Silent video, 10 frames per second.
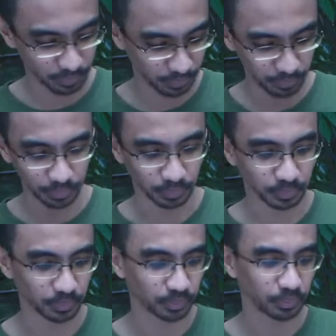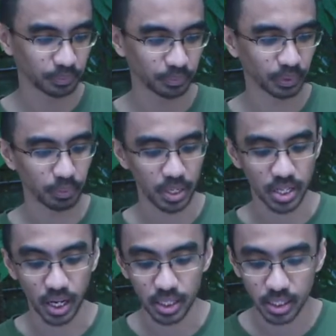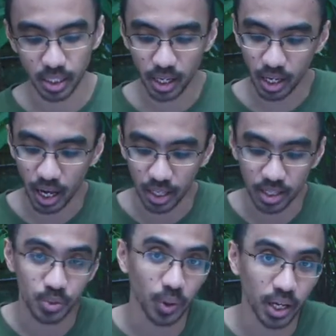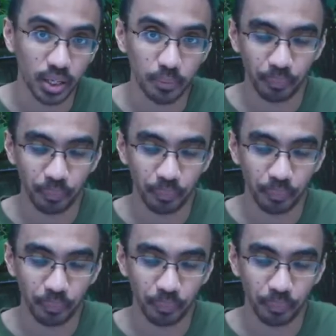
Mm. Because honestly, this one,